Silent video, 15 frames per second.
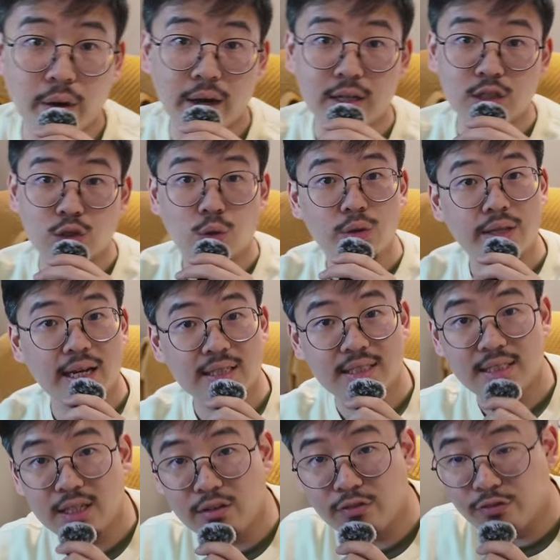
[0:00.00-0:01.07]
Alright, so
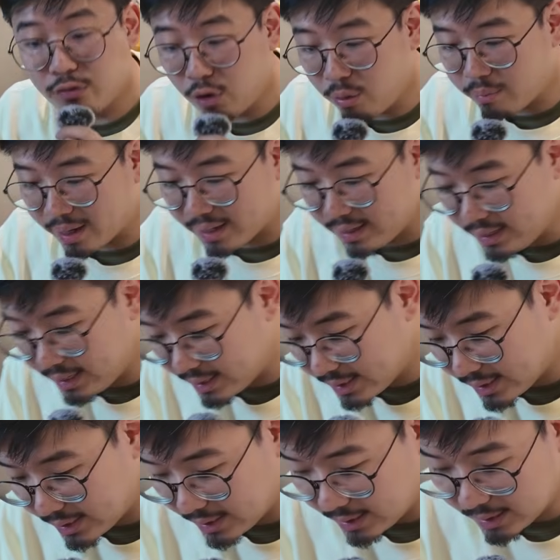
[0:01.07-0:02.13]
that's it for my
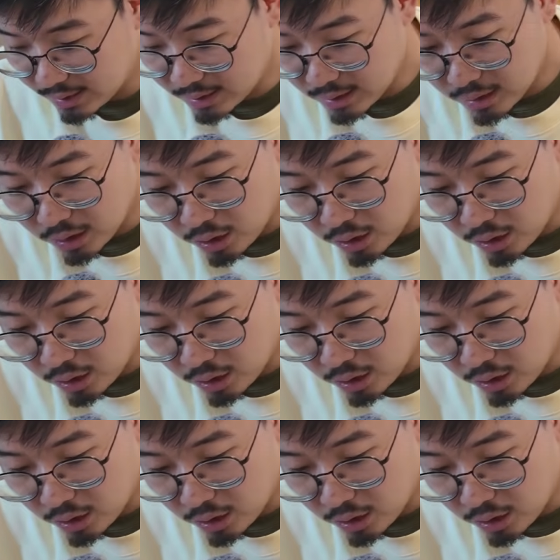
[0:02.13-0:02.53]
list.